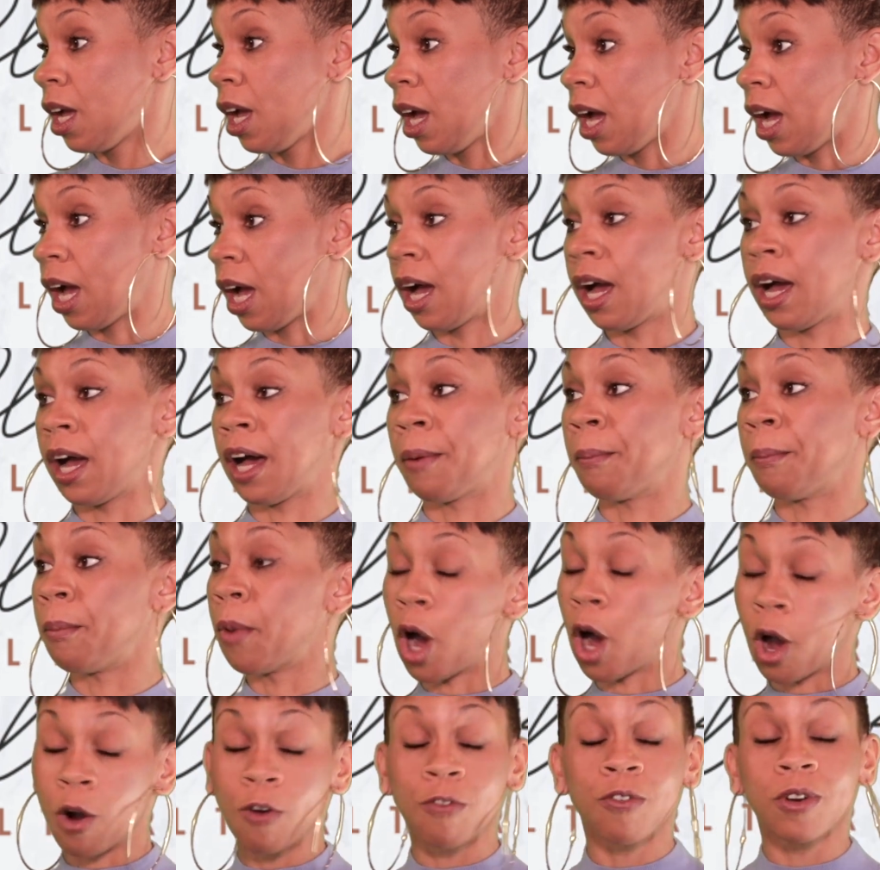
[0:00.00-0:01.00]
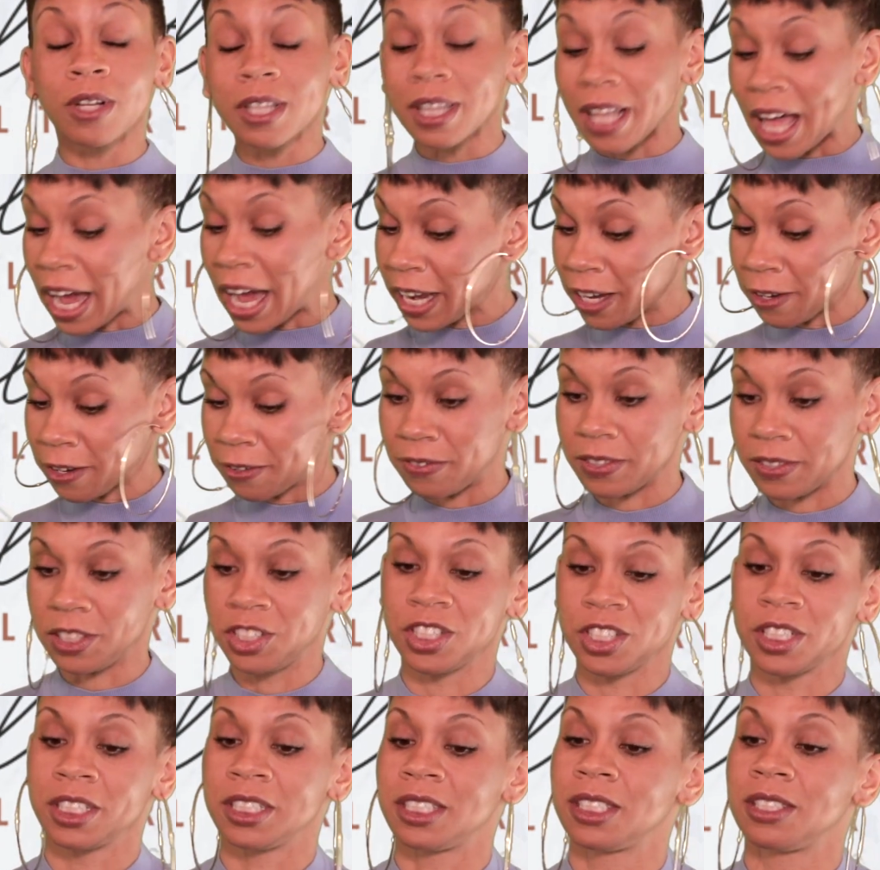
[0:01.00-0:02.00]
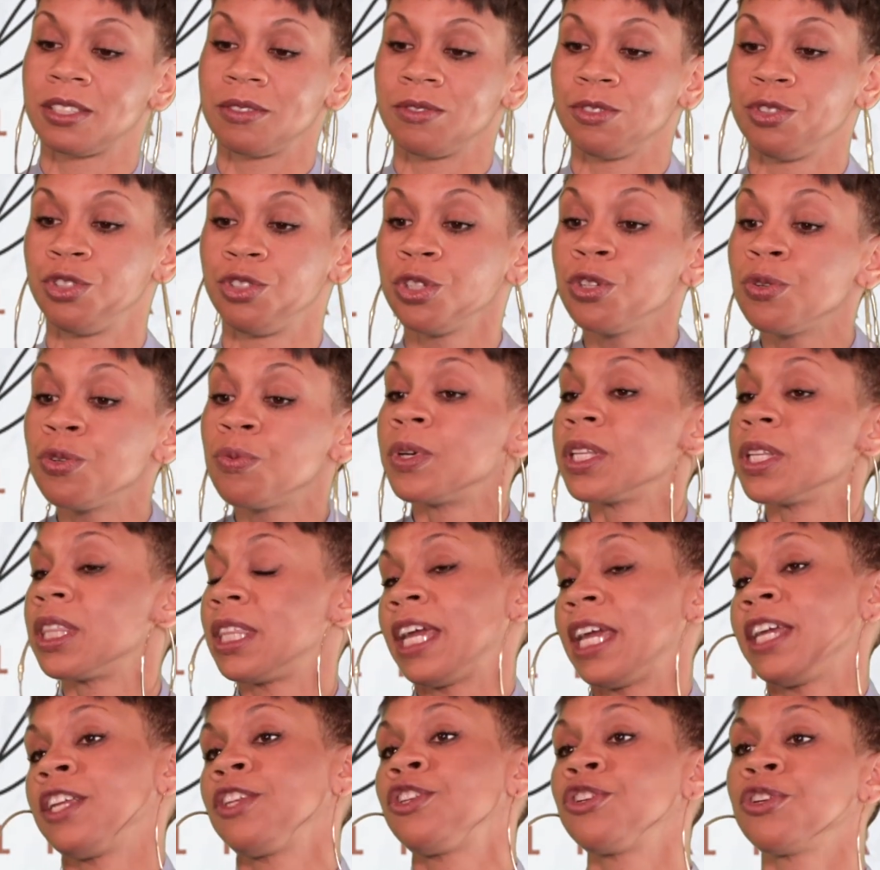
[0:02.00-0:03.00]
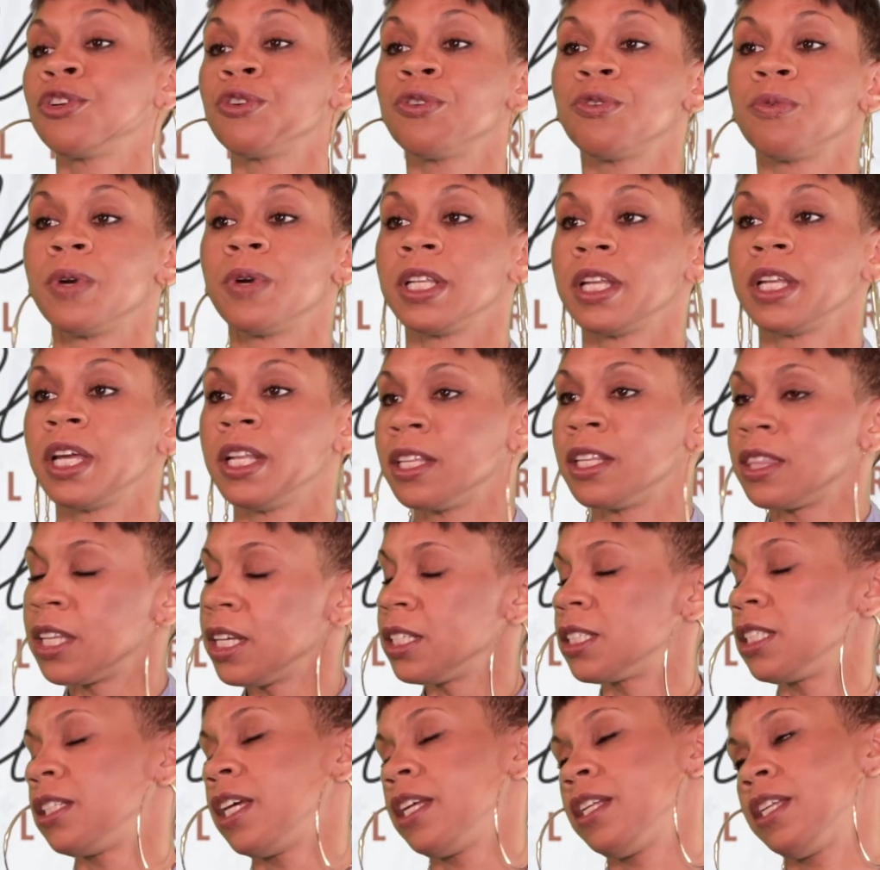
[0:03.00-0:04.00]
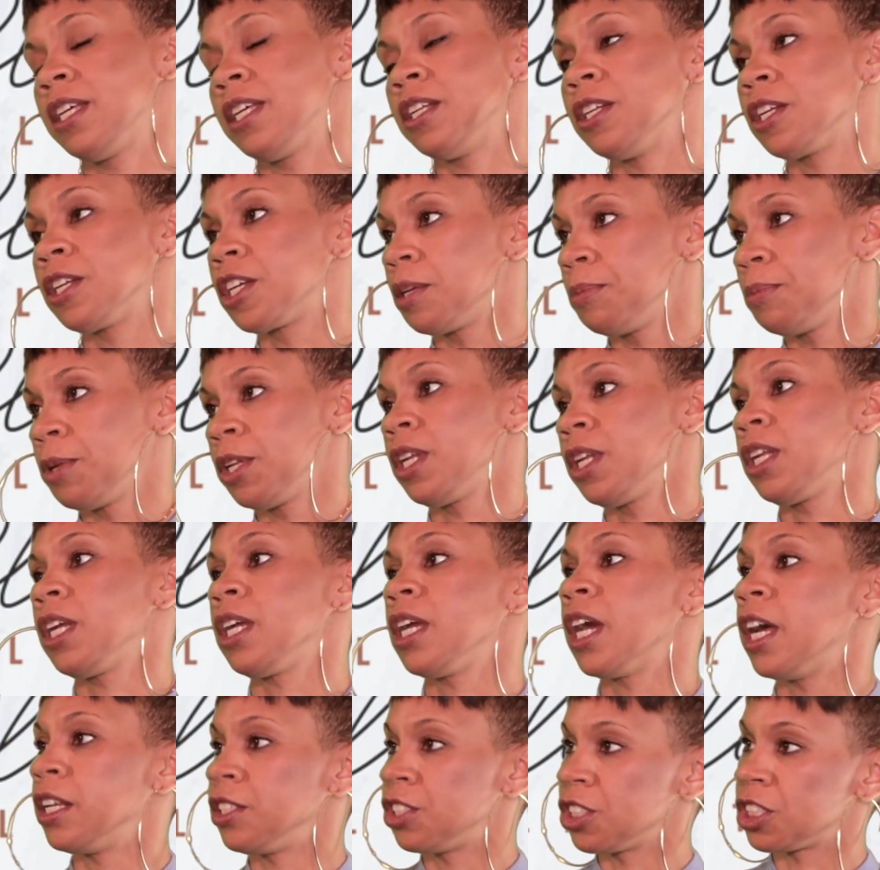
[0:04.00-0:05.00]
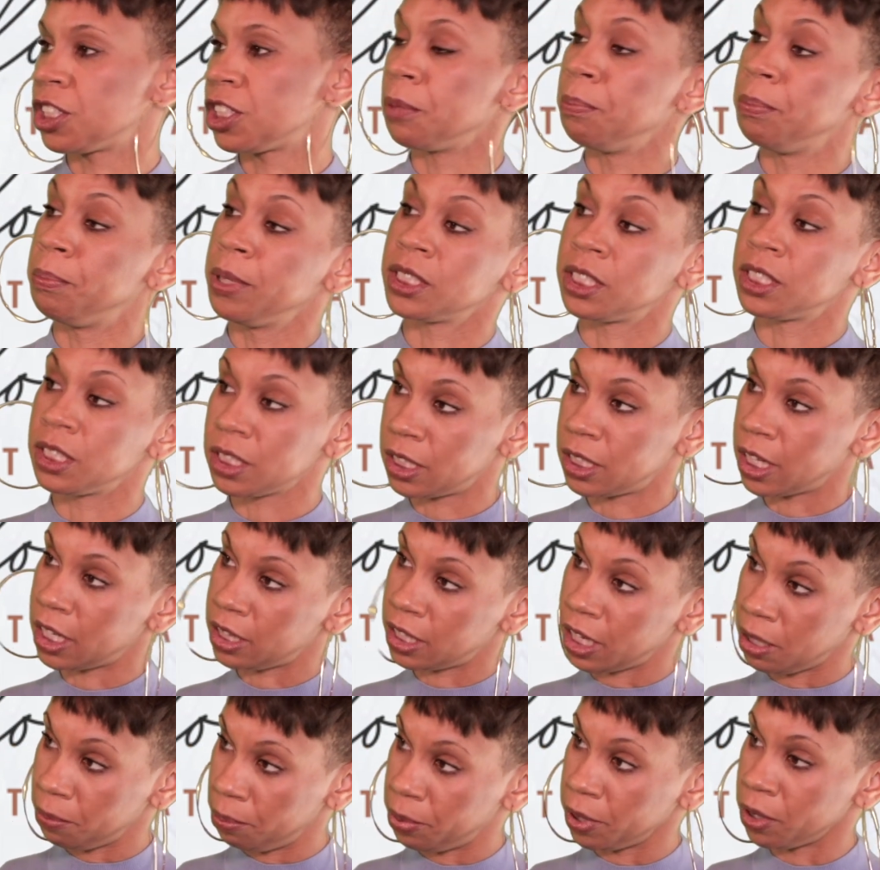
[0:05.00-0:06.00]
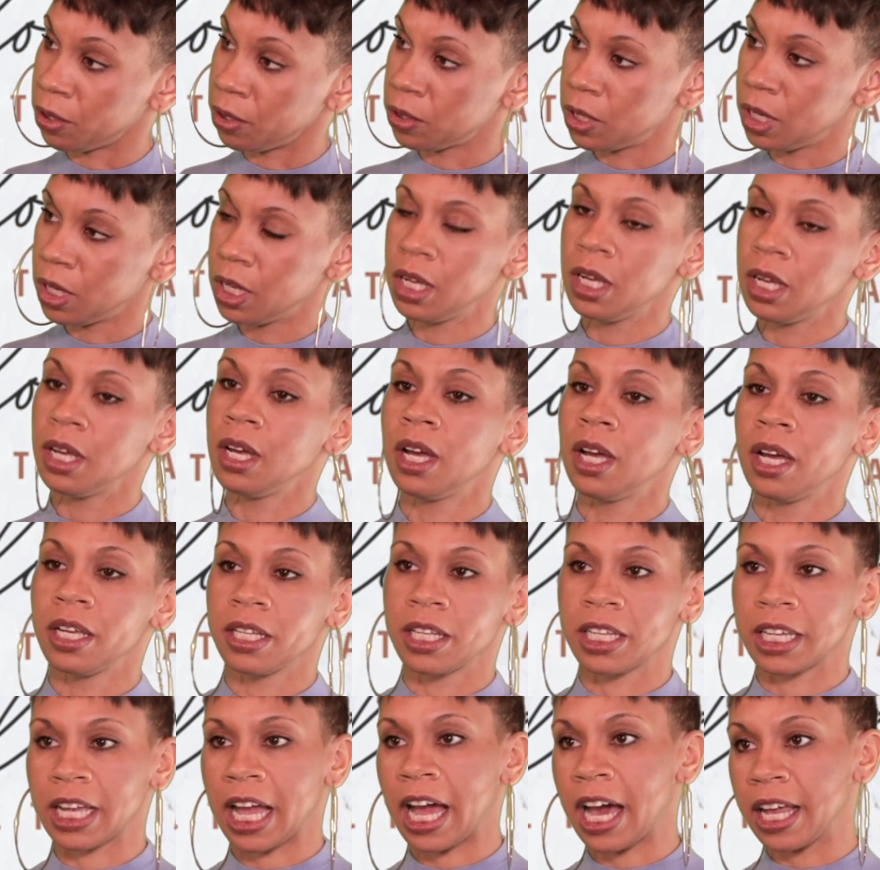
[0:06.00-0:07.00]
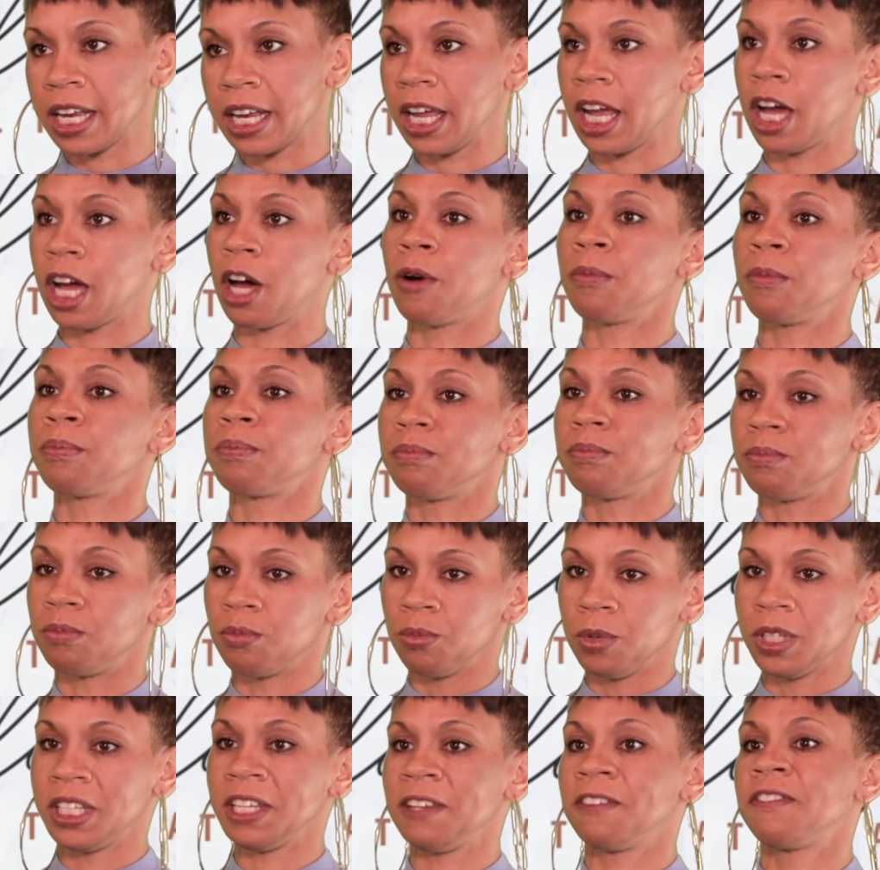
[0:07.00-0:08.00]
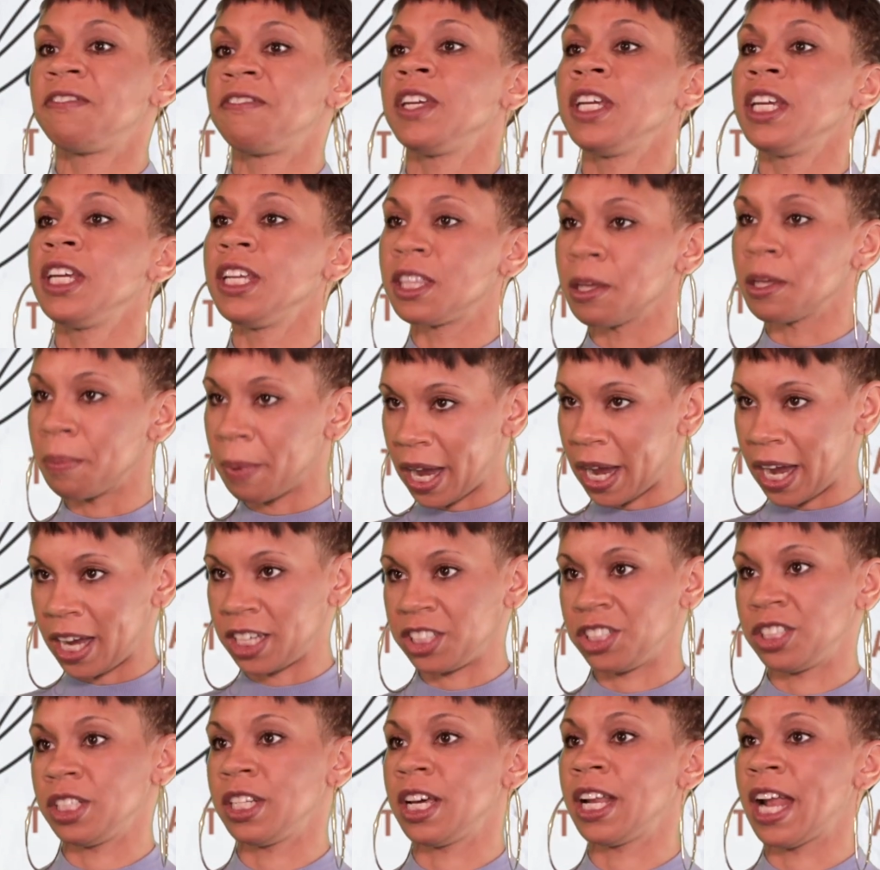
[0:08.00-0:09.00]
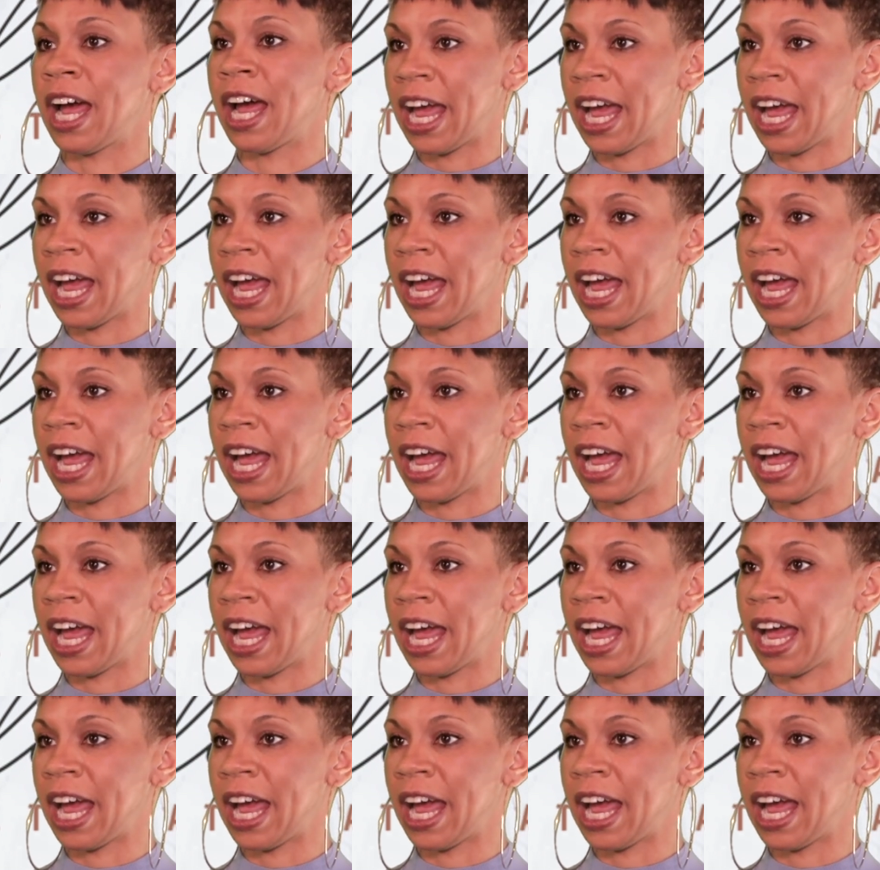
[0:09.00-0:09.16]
over life just do what they do and the things that they did in the community and just the business that they built kind of help really feed the passion that I